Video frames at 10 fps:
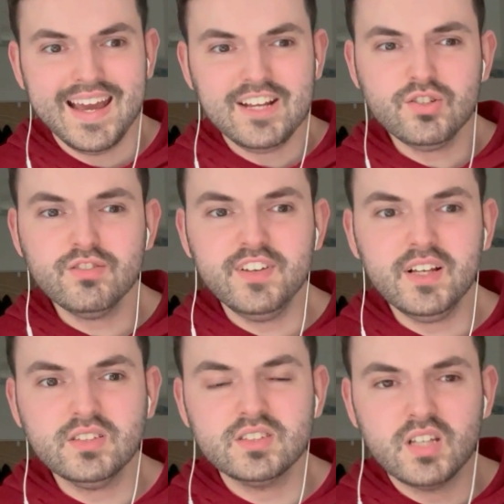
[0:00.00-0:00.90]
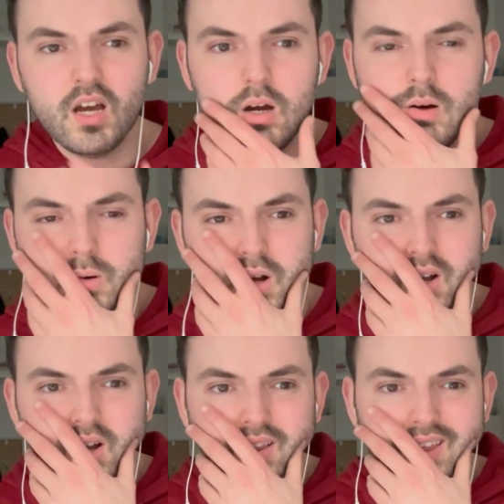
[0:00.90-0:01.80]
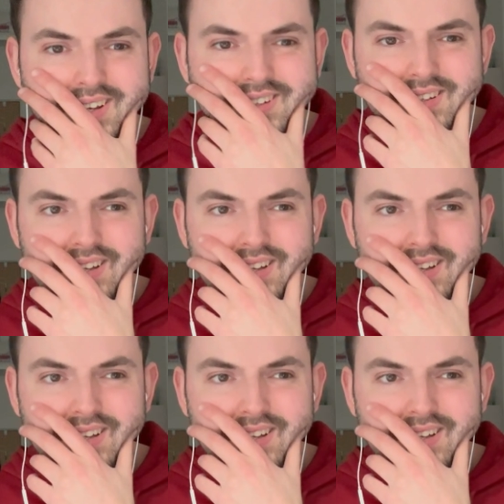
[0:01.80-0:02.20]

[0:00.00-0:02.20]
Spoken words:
It just feels so like